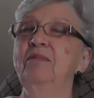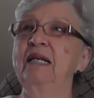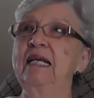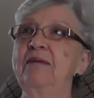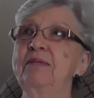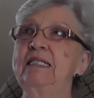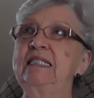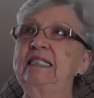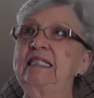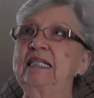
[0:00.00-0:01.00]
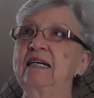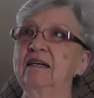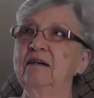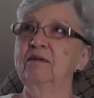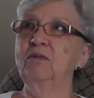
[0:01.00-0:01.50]
My name is
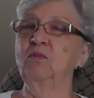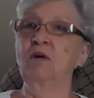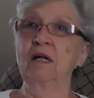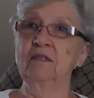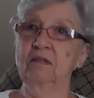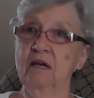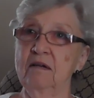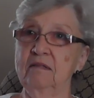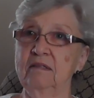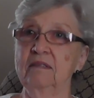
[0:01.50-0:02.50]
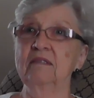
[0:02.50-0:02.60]
Waltraut